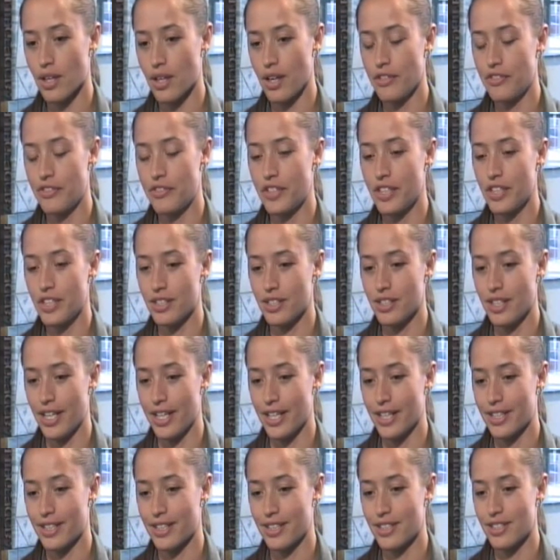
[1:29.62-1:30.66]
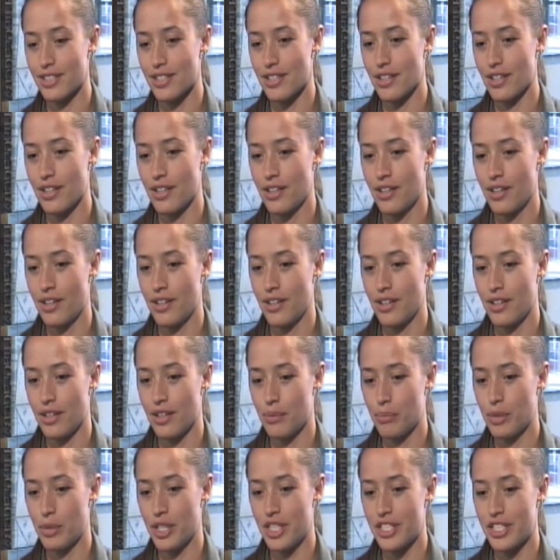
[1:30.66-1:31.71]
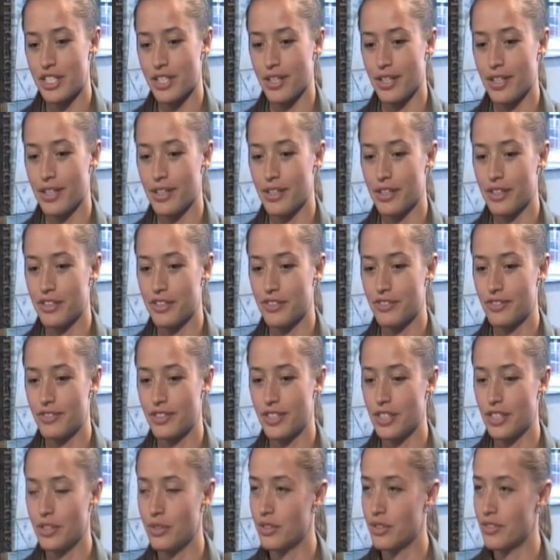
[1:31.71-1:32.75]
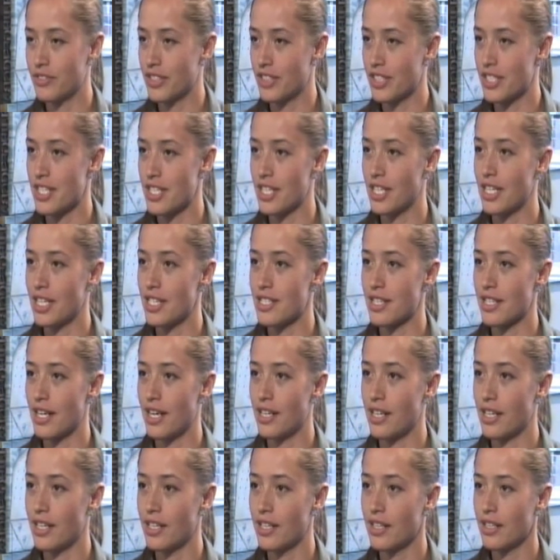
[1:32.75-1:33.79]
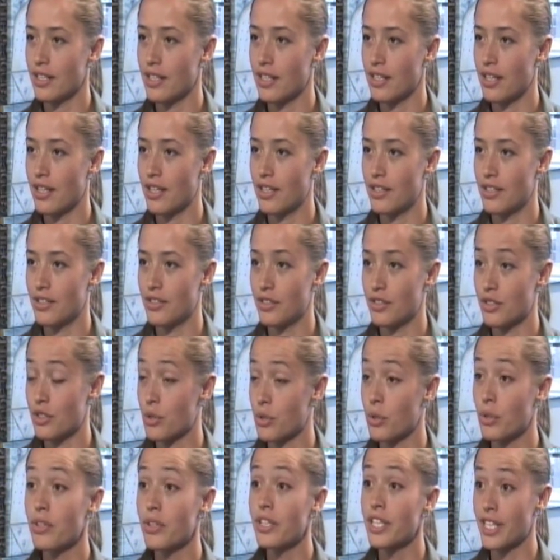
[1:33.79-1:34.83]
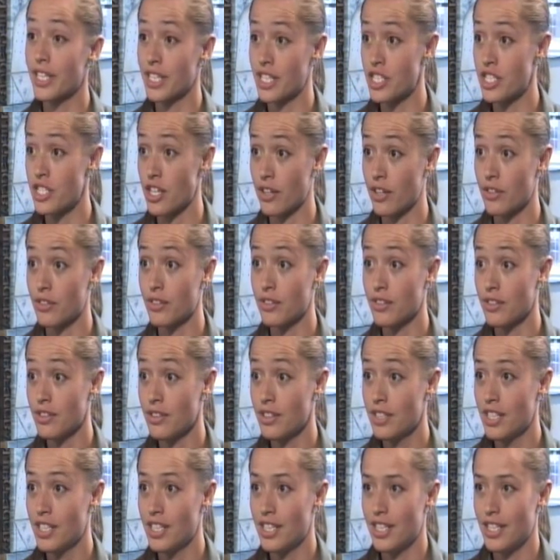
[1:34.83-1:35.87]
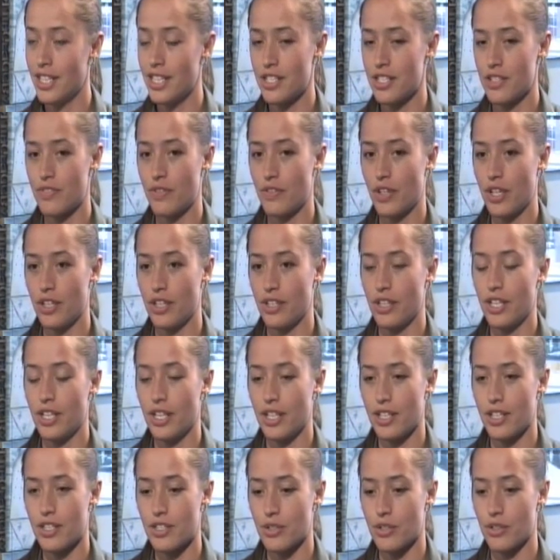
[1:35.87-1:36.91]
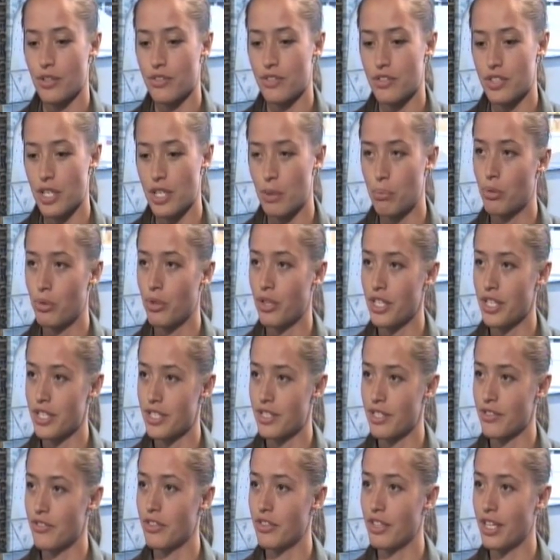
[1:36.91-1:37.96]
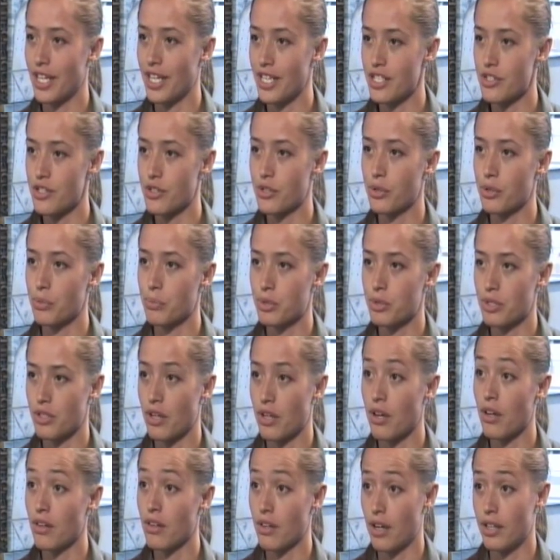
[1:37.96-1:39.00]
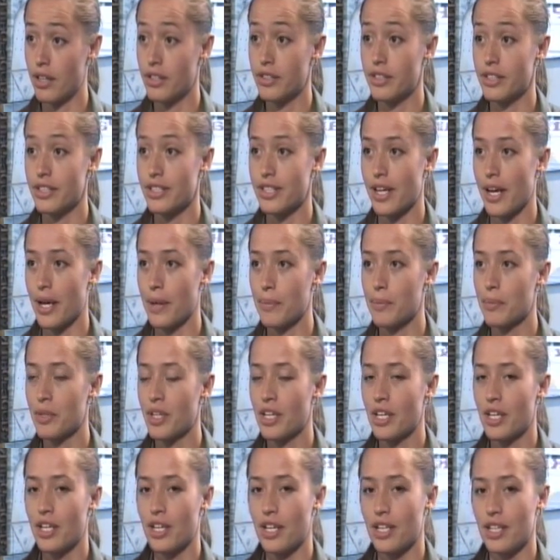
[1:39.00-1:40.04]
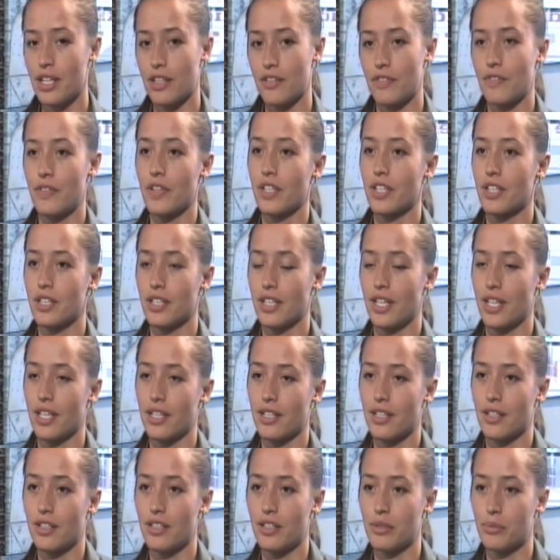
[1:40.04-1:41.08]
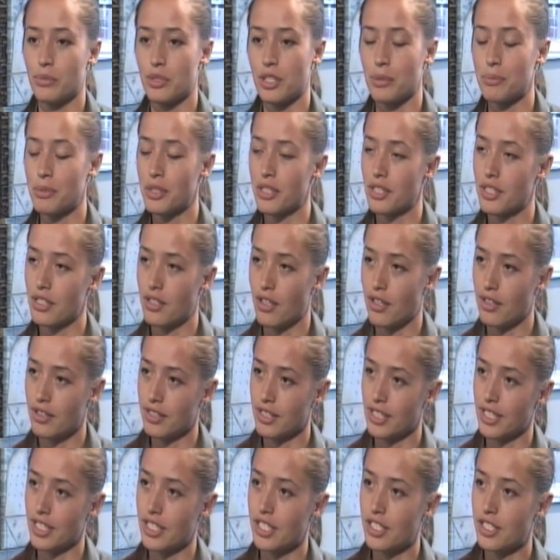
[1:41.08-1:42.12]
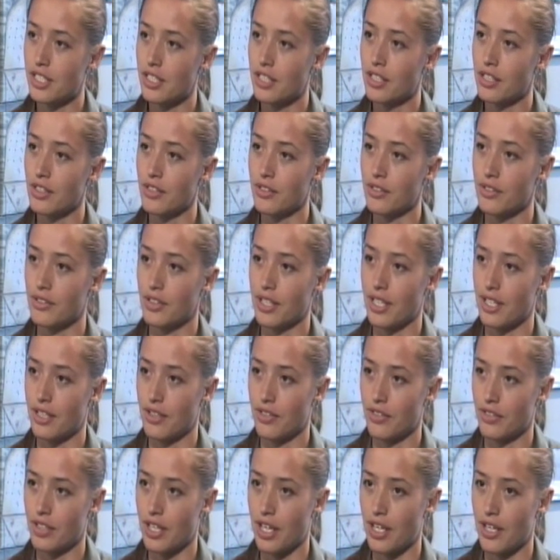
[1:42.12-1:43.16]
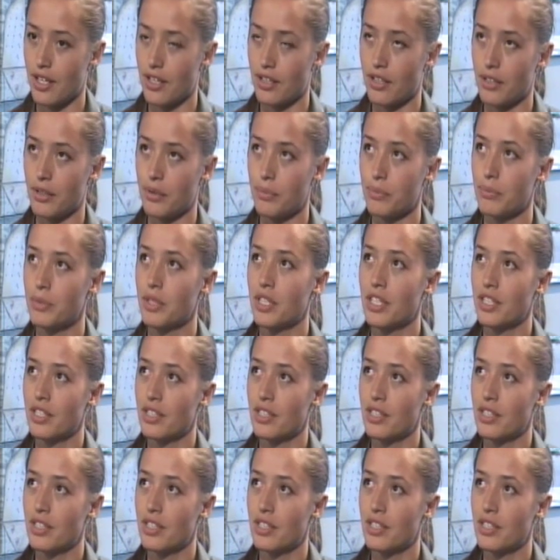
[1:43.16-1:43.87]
I feel like much of the university setting and schooling in general is very it sort of separates different age groups a lot of the time, and I feel like um, some of the knowledge, you know, that that um,